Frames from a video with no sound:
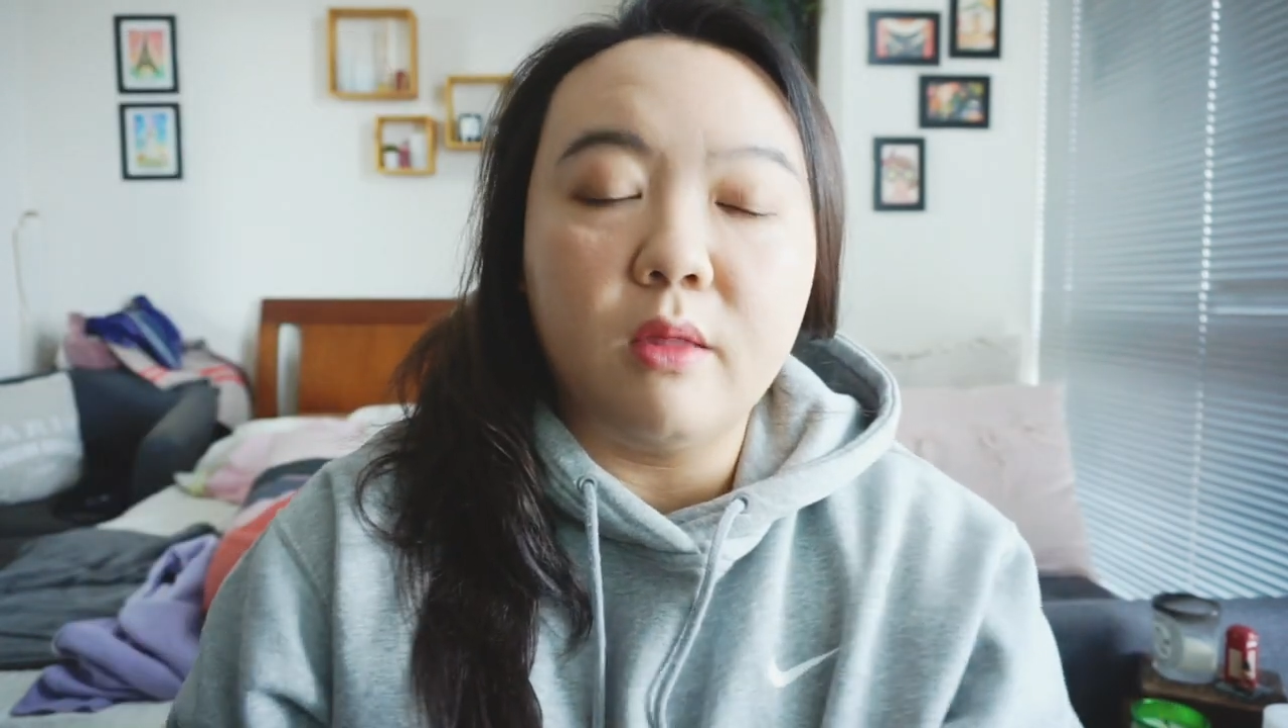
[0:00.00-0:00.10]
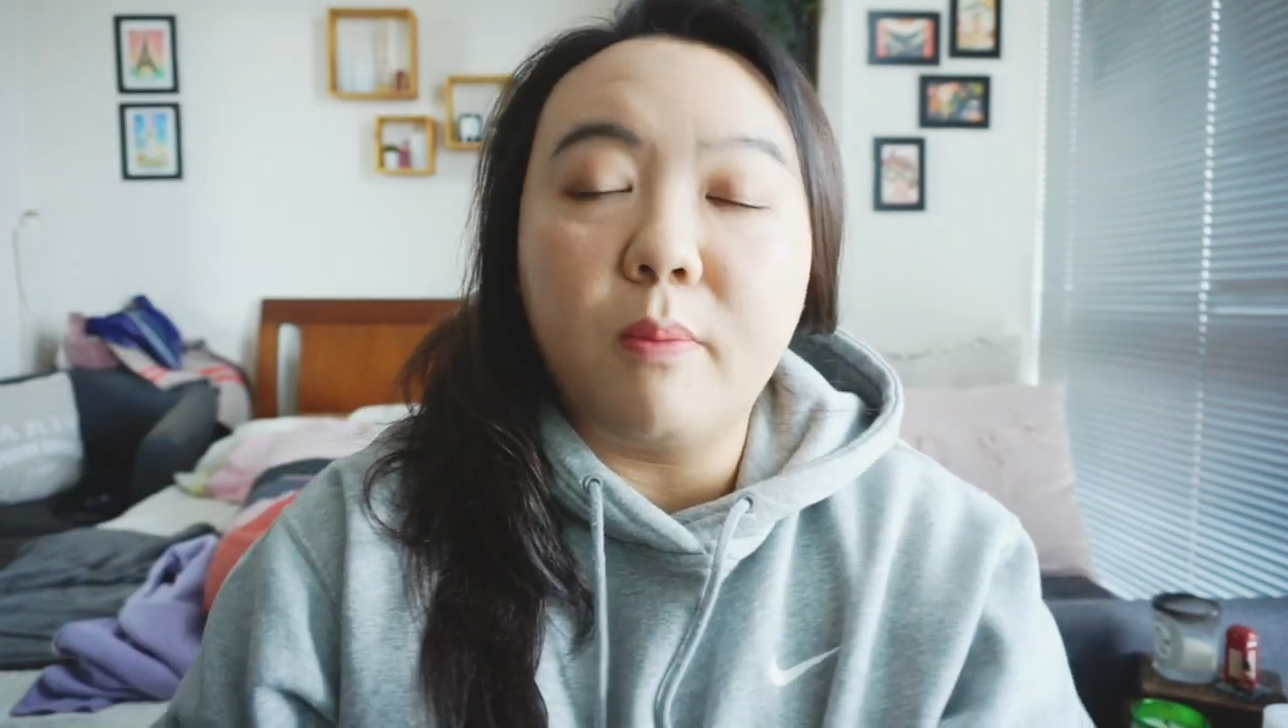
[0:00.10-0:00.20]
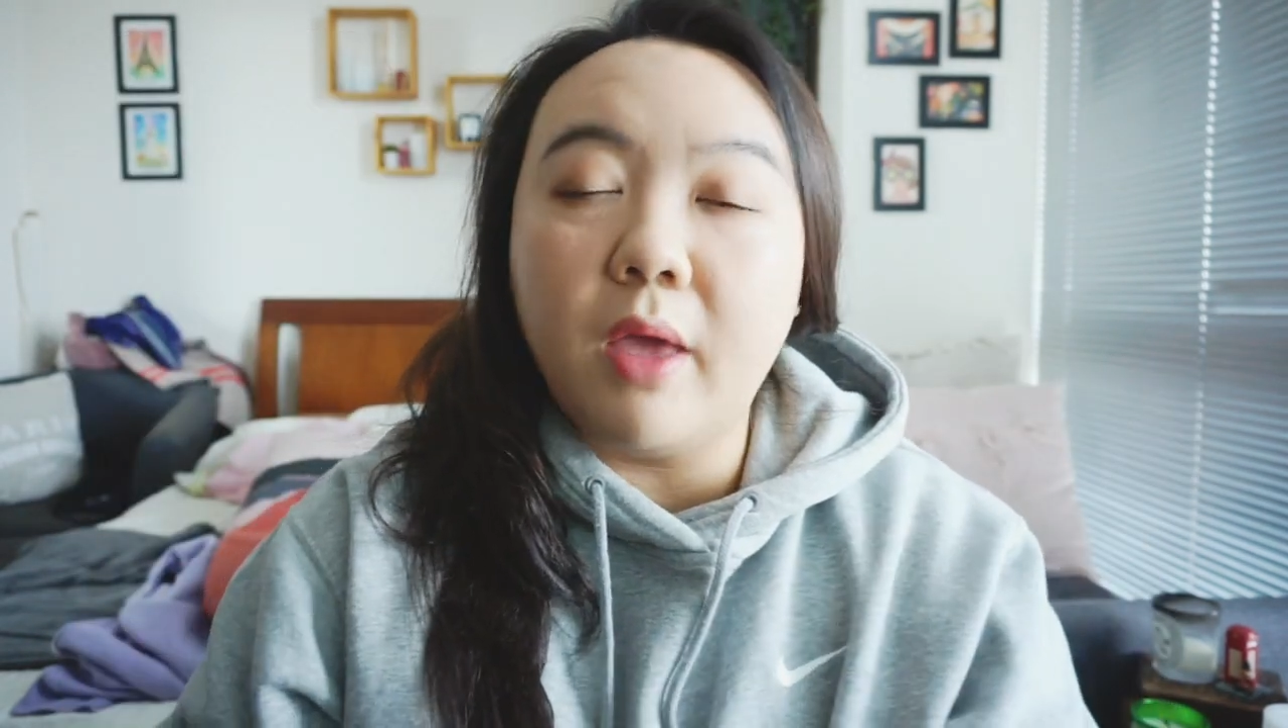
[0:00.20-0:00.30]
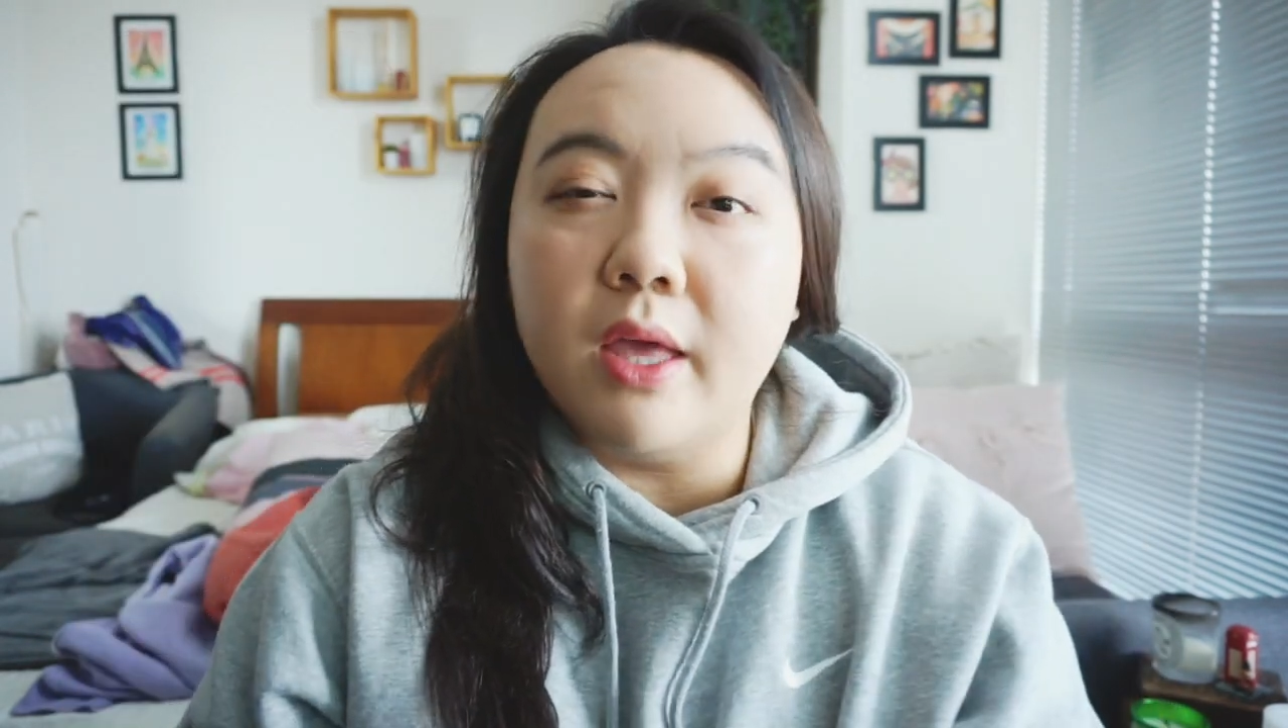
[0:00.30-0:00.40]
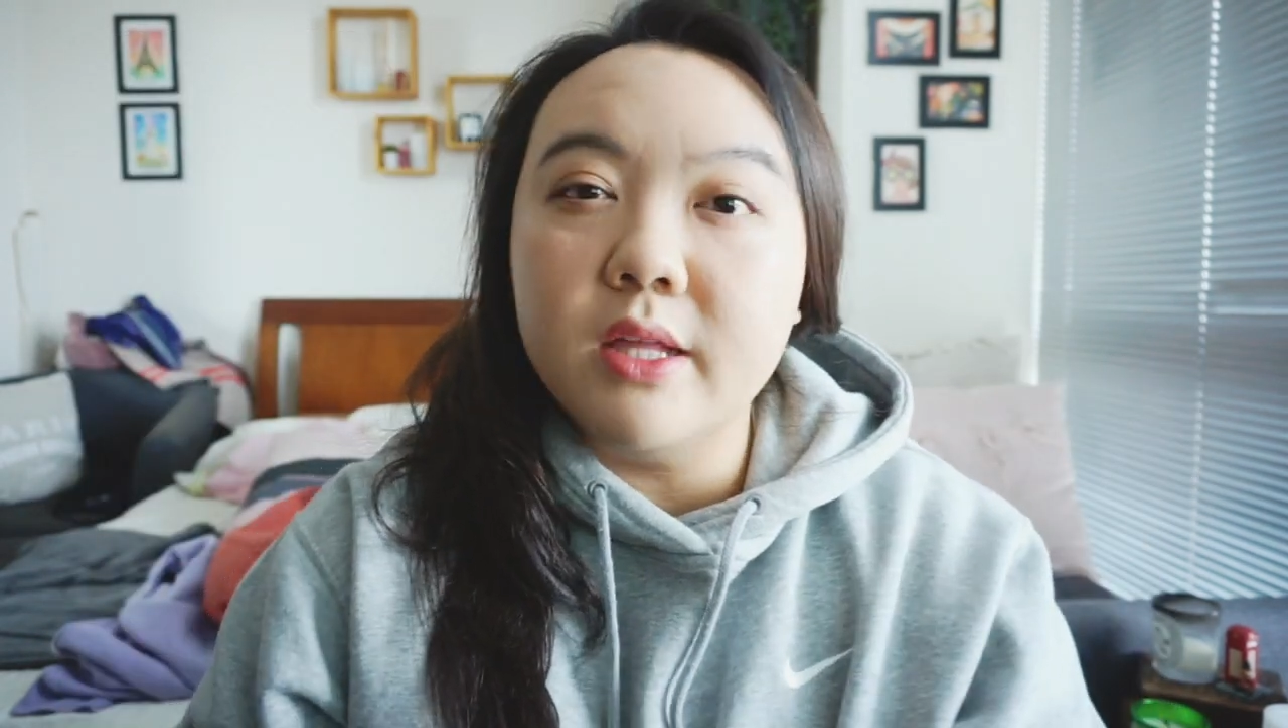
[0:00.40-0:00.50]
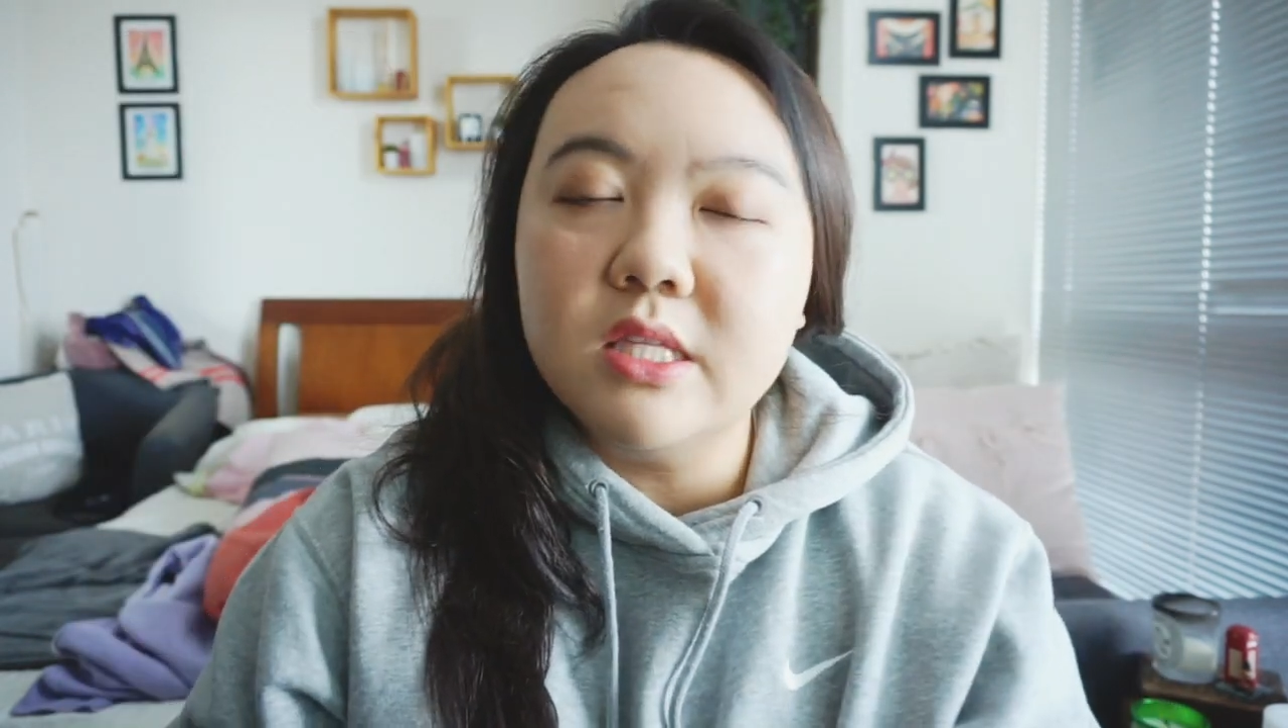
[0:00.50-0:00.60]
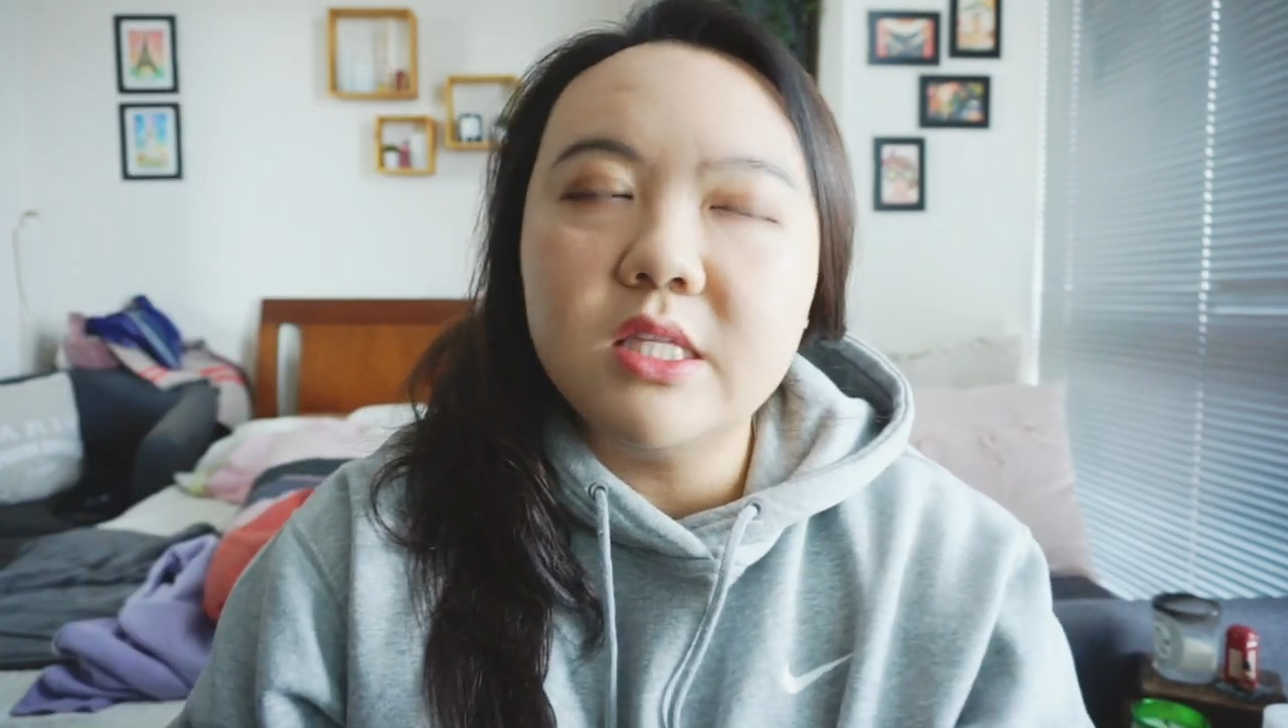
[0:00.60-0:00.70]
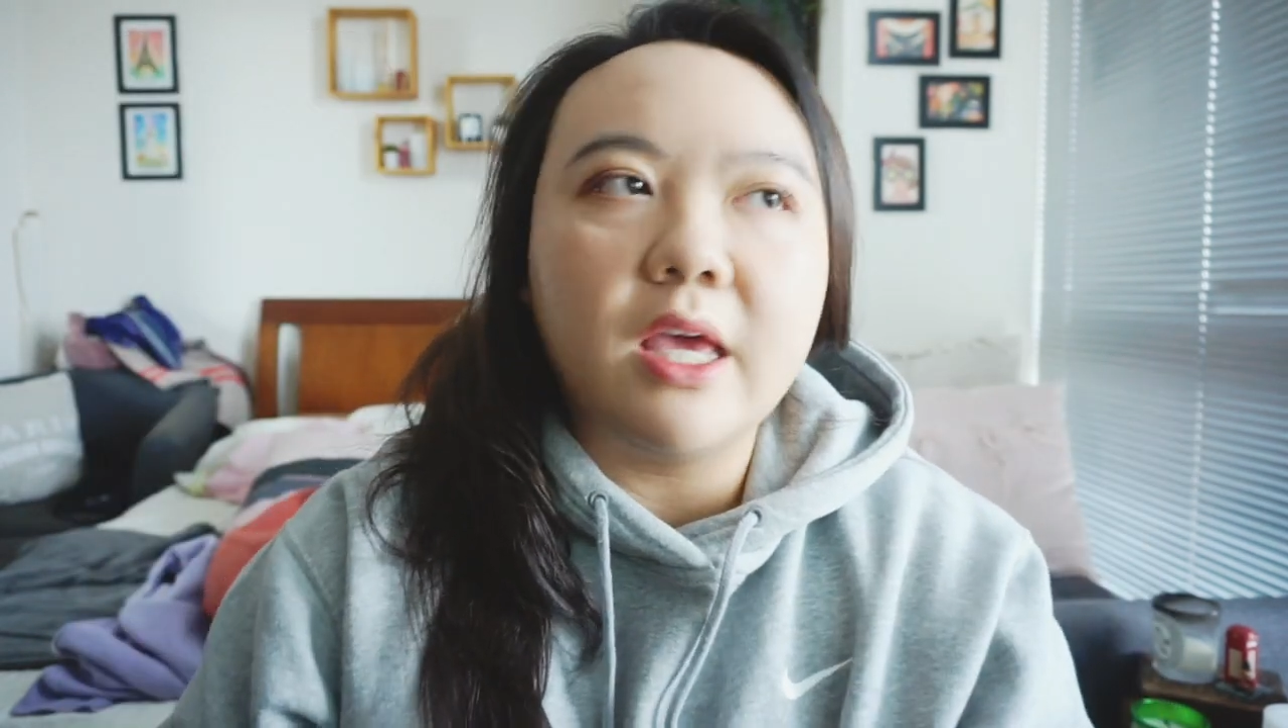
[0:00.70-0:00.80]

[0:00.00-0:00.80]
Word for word: the pants